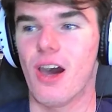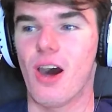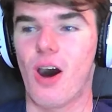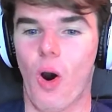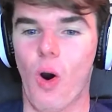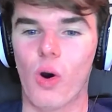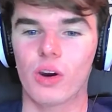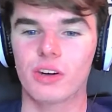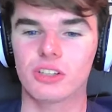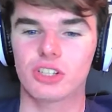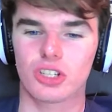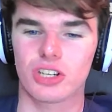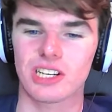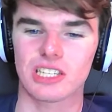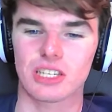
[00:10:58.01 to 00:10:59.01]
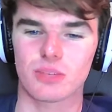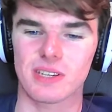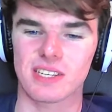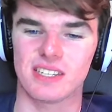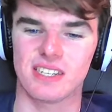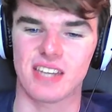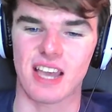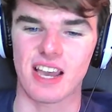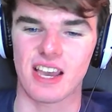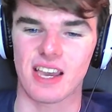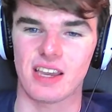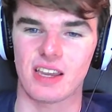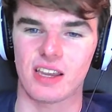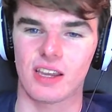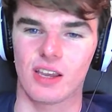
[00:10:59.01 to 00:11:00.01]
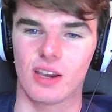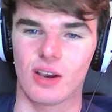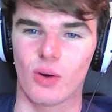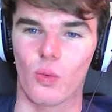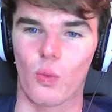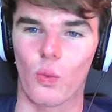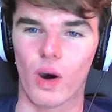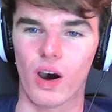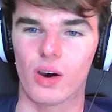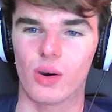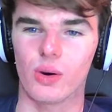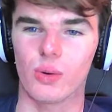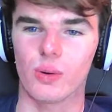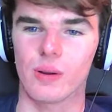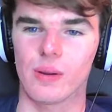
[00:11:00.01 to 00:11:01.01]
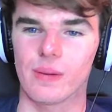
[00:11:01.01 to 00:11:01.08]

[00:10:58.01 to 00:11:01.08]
on Christmas Day. Whoa.